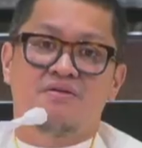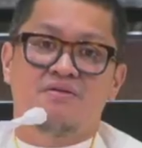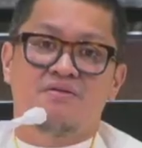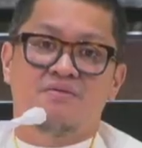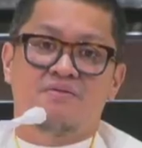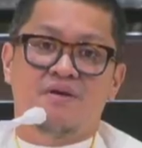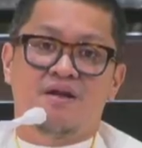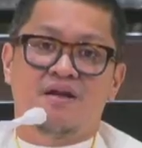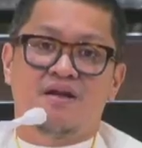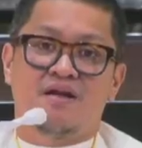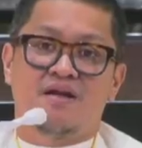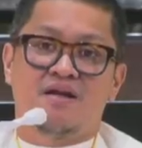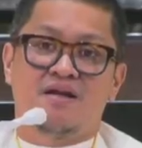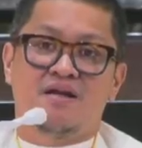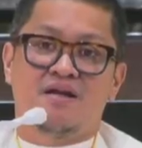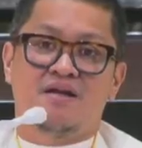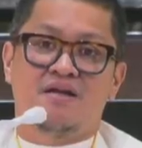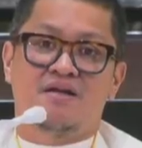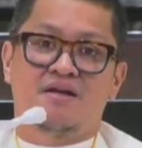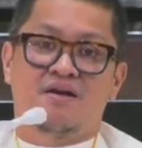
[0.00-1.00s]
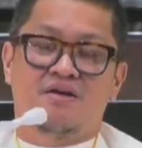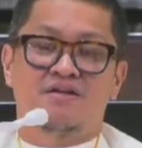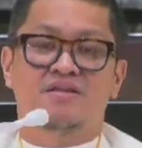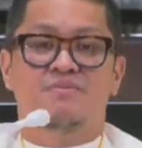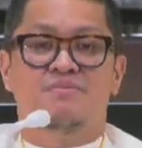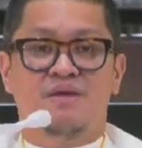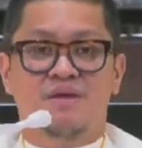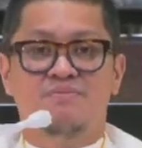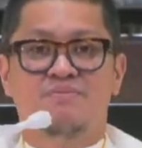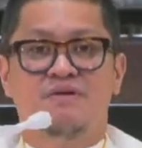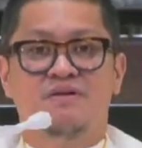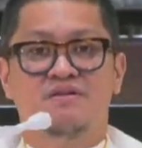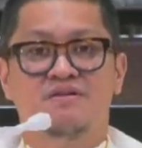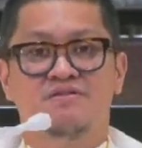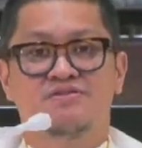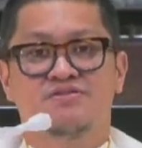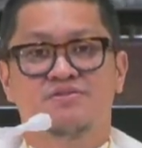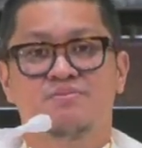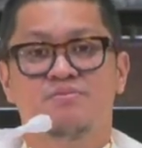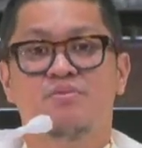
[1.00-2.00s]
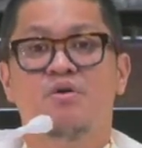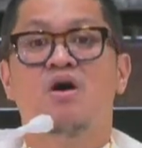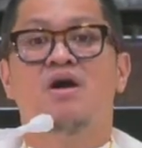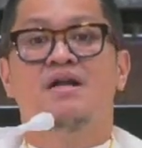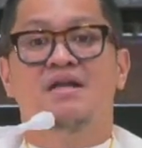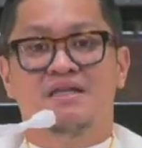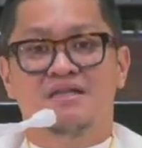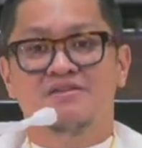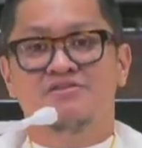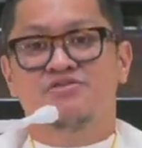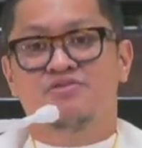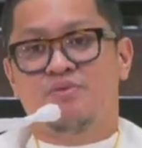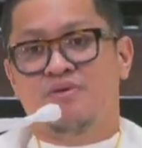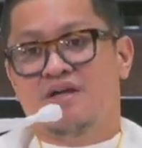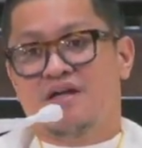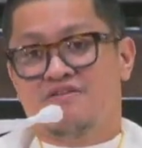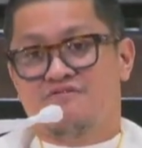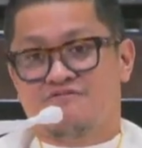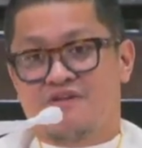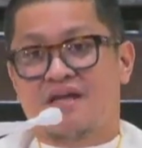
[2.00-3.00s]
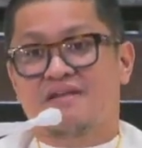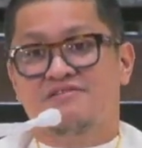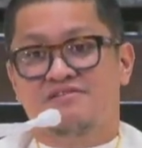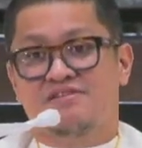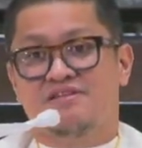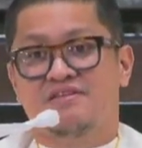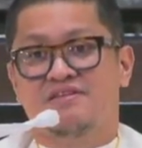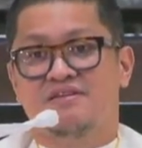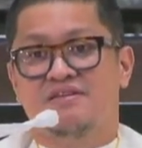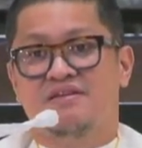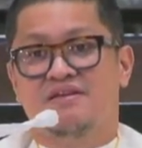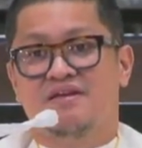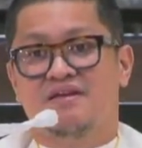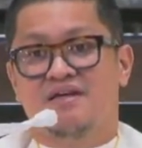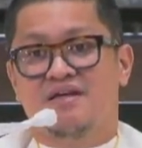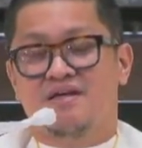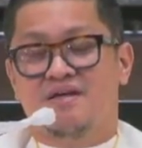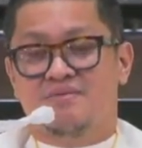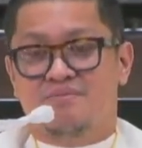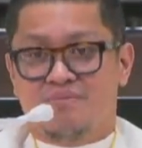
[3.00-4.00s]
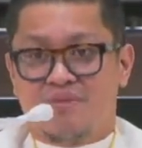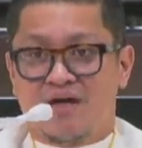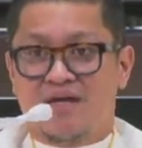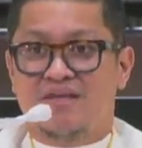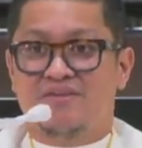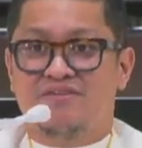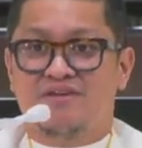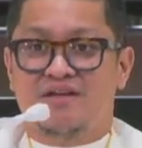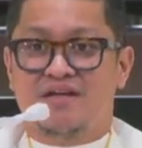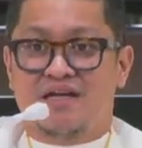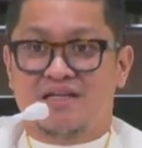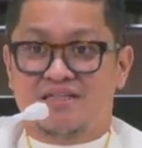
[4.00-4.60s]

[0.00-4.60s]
were, or the people's morals were affected by their